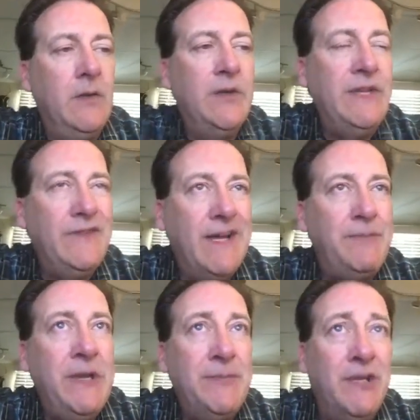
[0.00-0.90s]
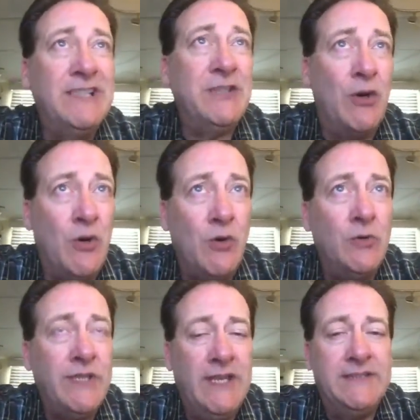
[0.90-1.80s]
When you've got people as
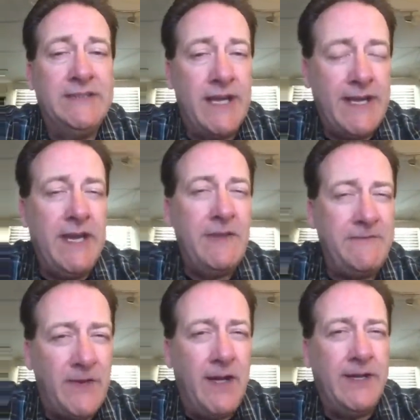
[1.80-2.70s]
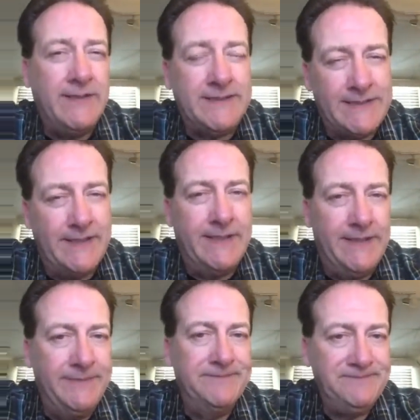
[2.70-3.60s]
old as Dianne Feinstein,